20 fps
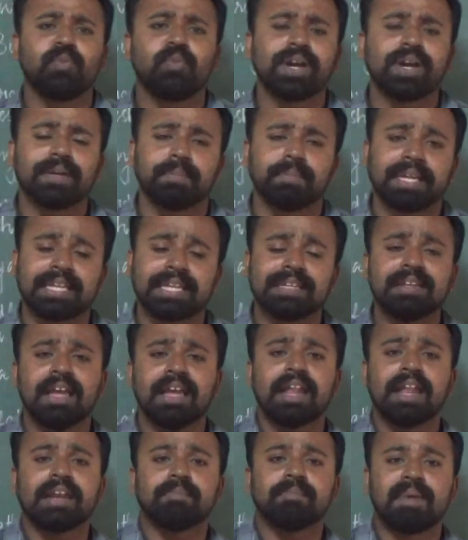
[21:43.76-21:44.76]
making
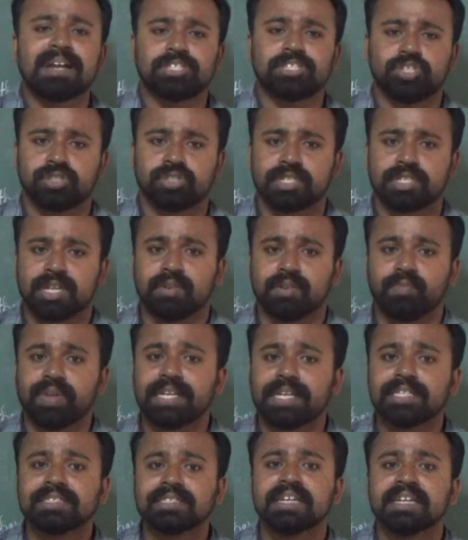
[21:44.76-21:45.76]
much here.
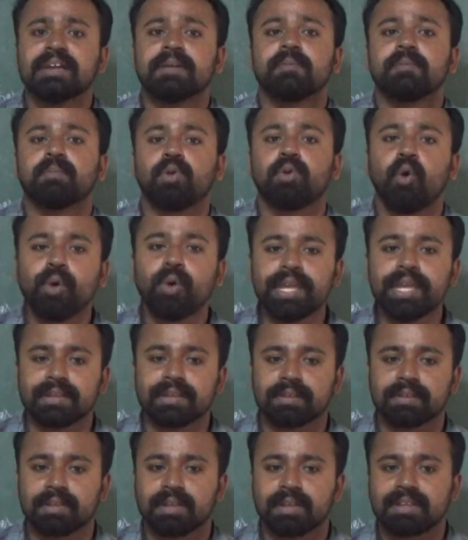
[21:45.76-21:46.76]
Wind is
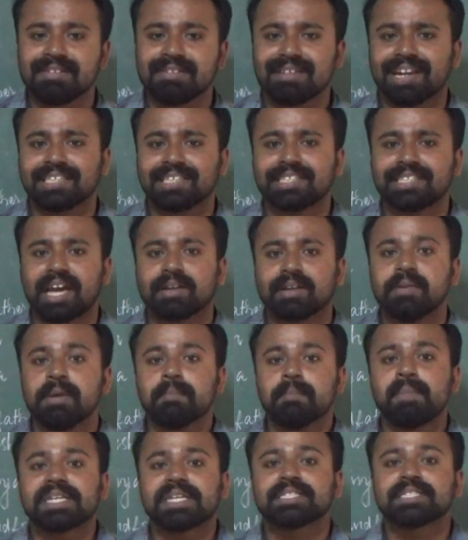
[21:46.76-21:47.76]
blowing here and
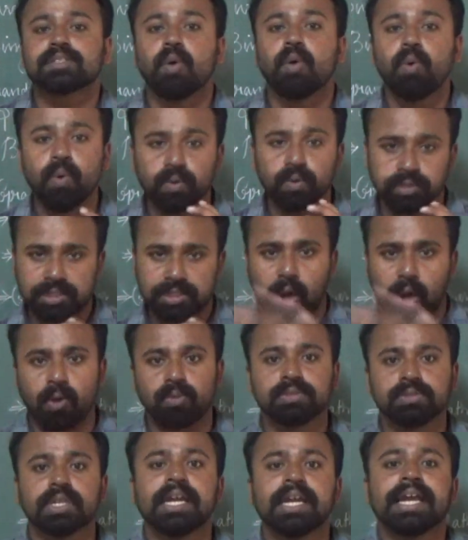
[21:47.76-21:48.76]
there, making the woo
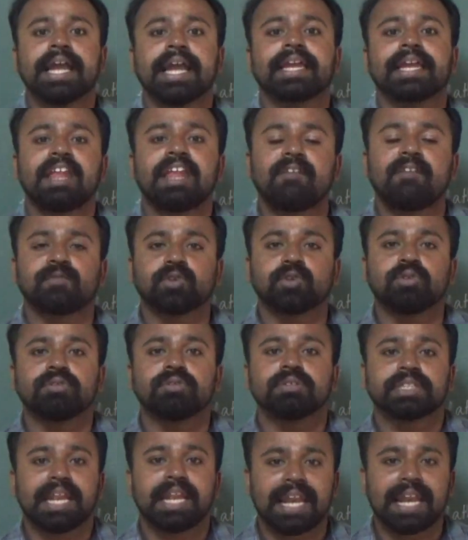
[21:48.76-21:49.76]
sound. Again after
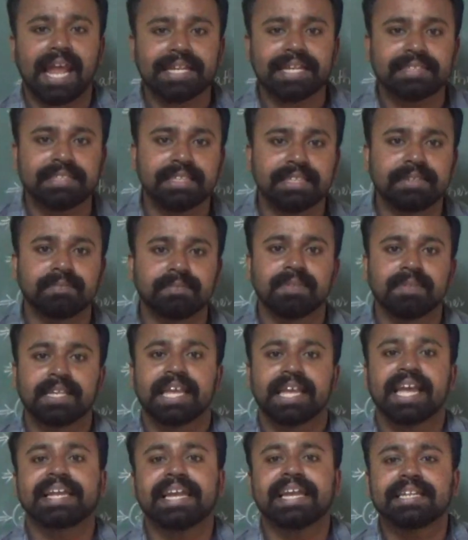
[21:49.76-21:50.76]
the lightning,
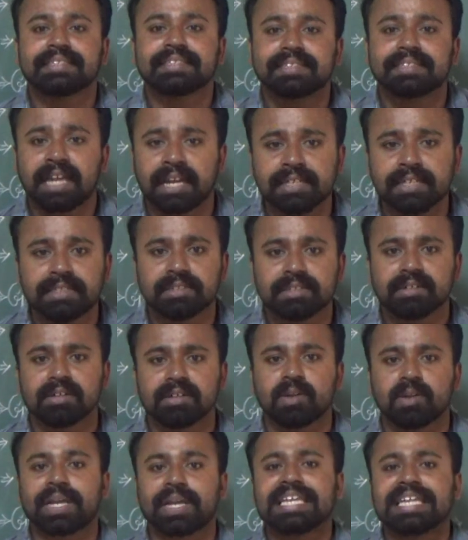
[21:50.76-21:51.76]
again thunder.
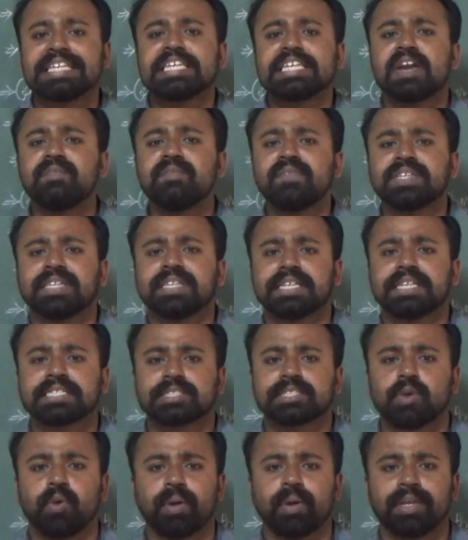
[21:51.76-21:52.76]
Okay, everything is
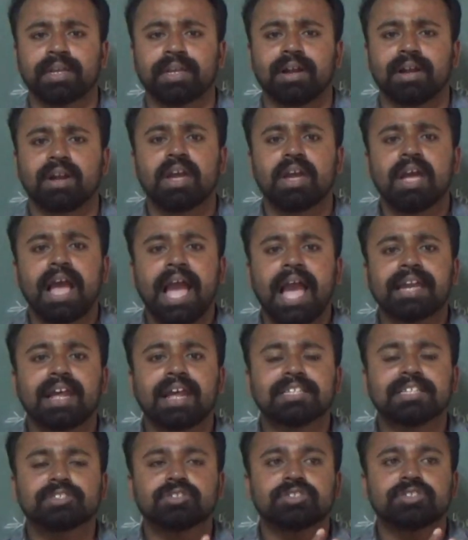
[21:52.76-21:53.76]
going on. And
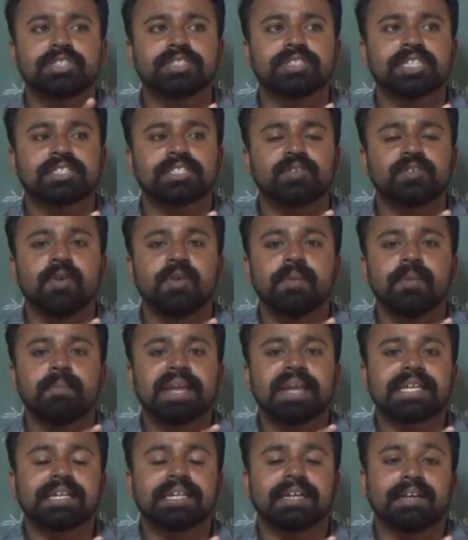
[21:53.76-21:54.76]
also she just
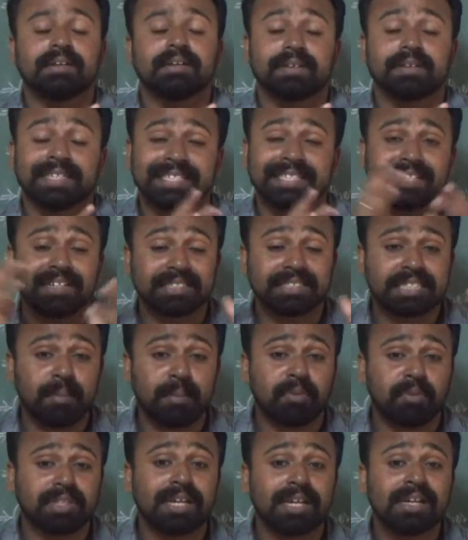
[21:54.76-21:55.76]
make hear
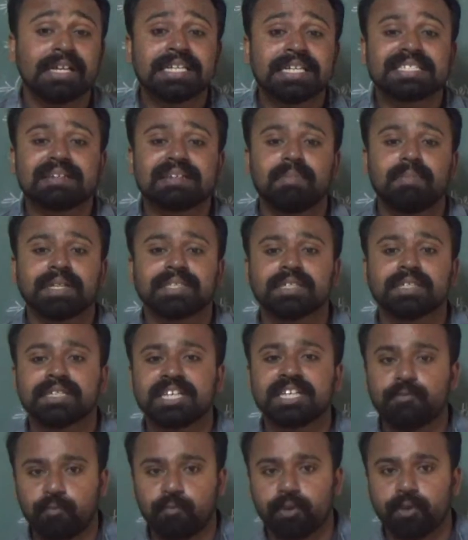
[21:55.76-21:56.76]
some
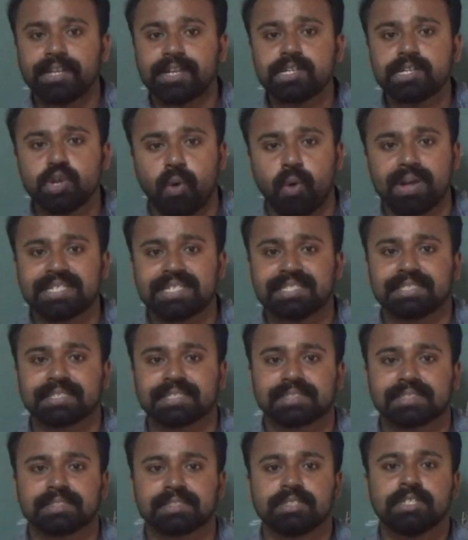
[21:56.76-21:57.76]
other different
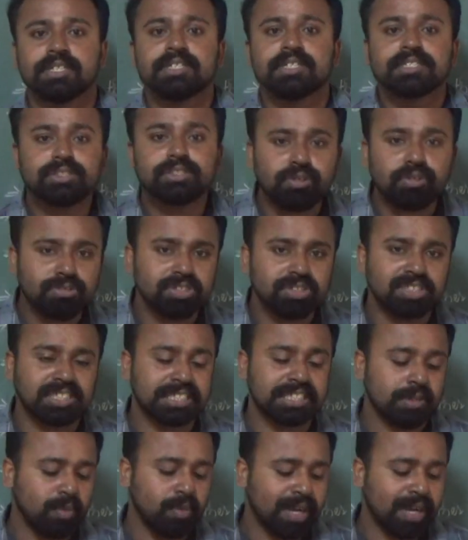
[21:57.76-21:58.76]
noises. So
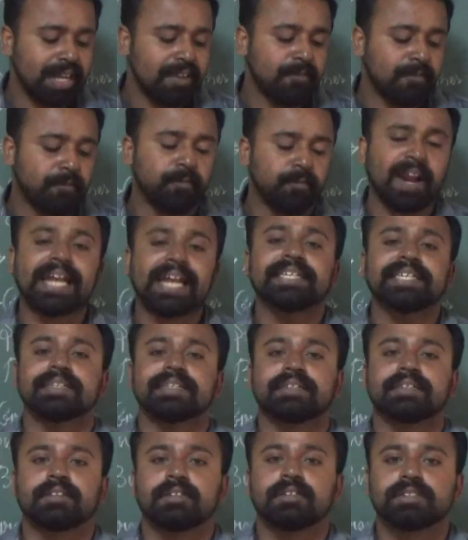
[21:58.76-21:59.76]
she only
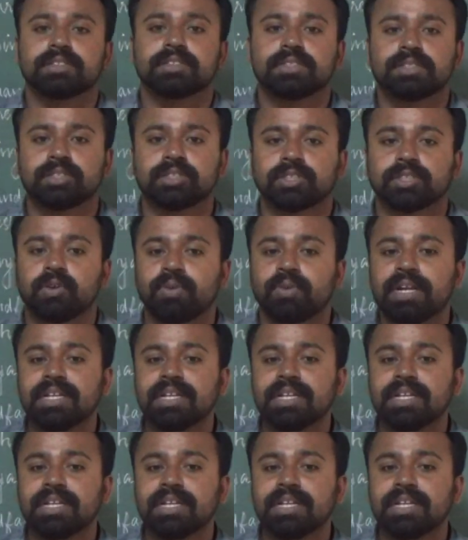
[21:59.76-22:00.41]
frightened. So